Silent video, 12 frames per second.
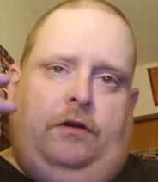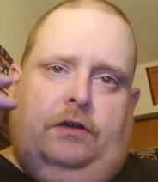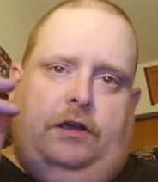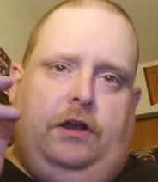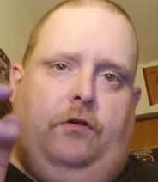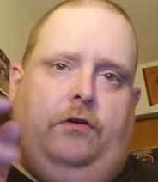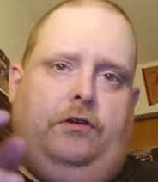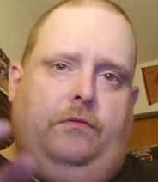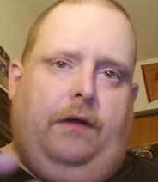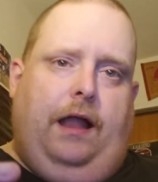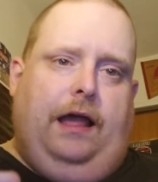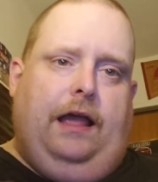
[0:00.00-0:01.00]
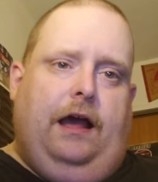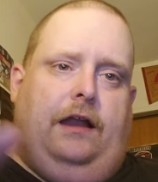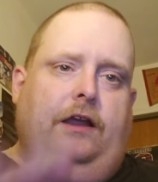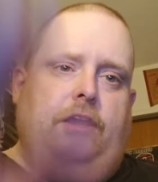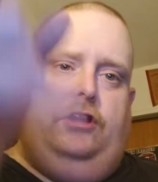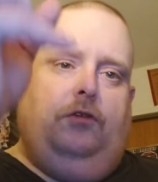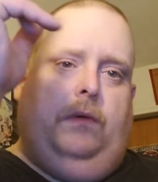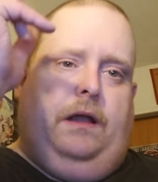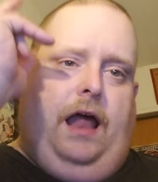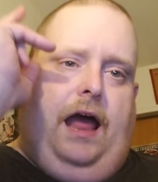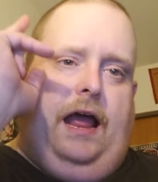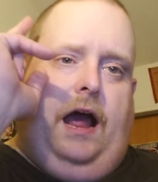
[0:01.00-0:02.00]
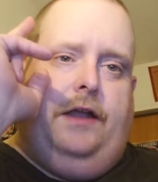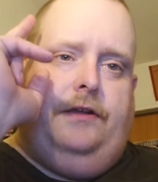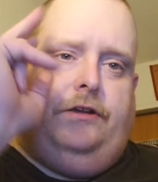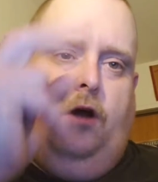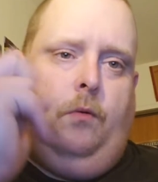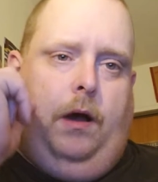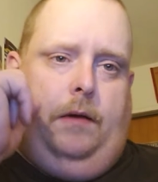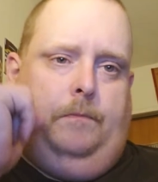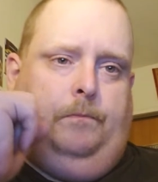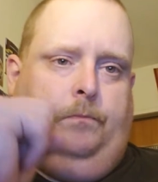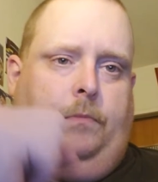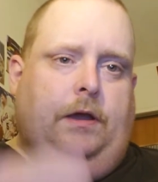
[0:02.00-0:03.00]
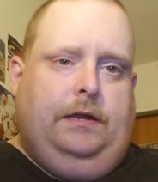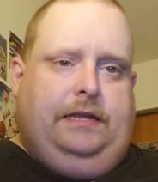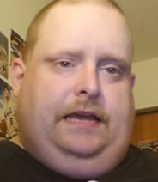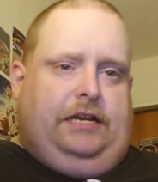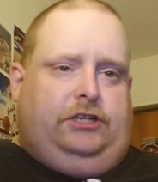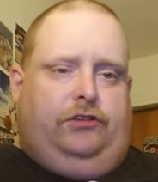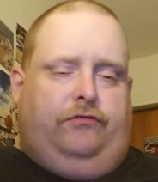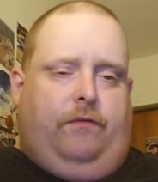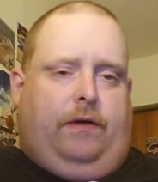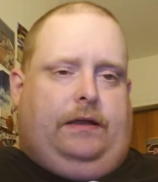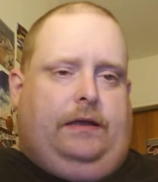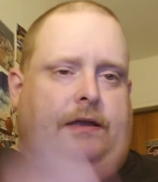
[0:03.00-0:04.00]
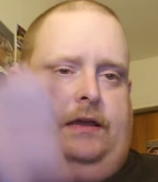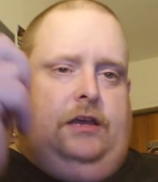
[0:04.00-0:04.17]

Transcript: You know who you rely on? You rely on Noah to get you through it.